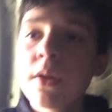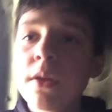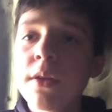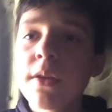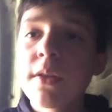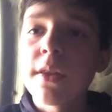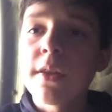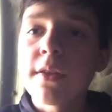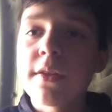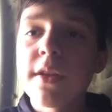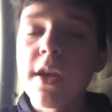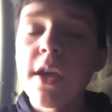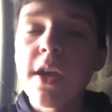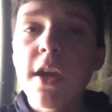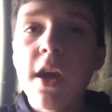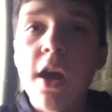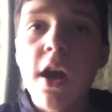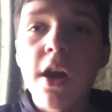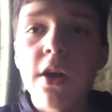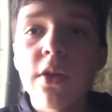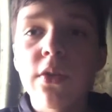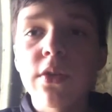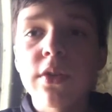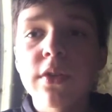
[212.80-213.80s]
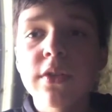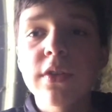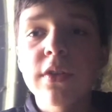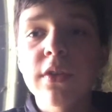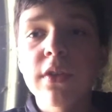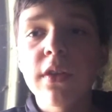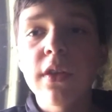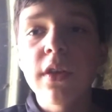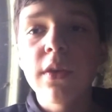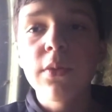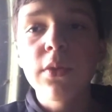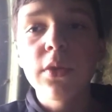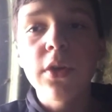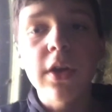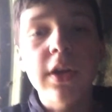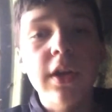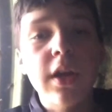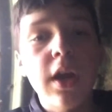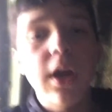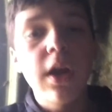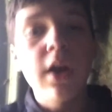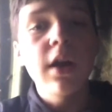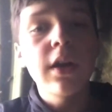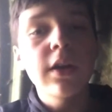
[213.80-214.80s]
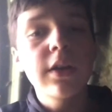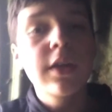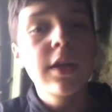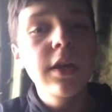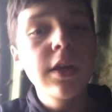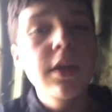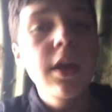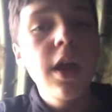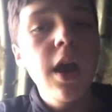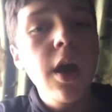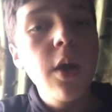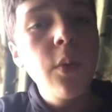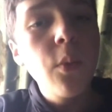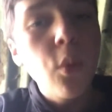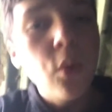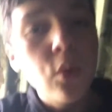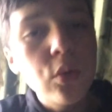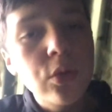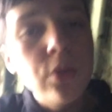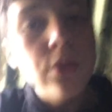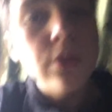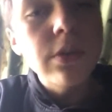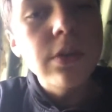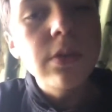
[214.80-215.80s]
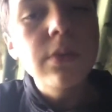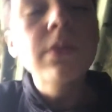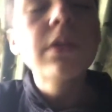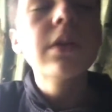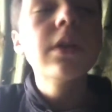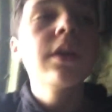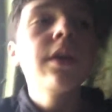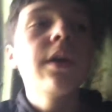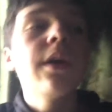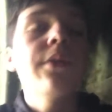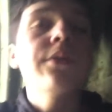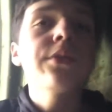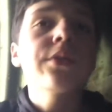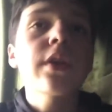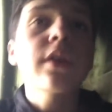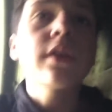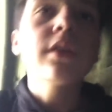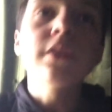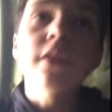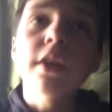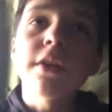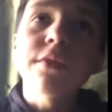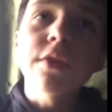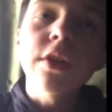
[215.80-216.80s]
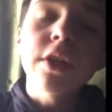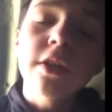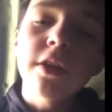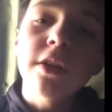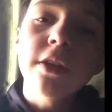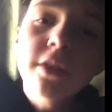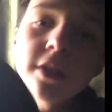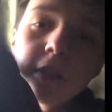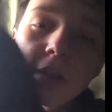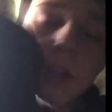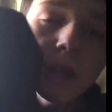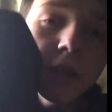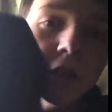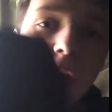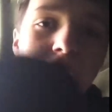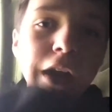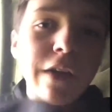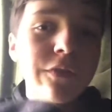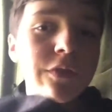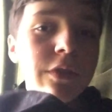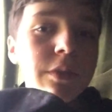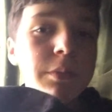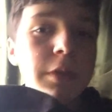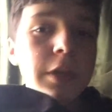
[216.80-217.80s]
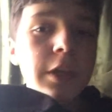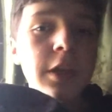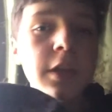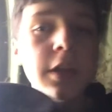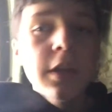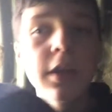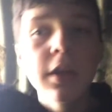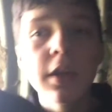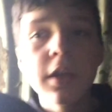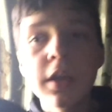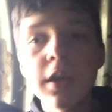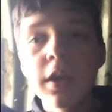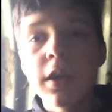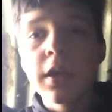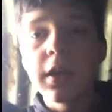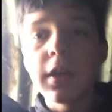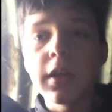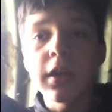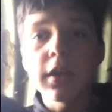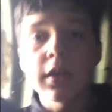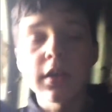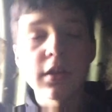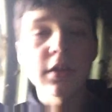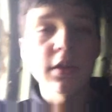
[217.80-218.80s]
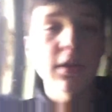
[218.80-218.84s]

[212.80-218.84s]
to the state Congress, and they were like, kid, how old are you? I was like 11, and then they laughed at me, and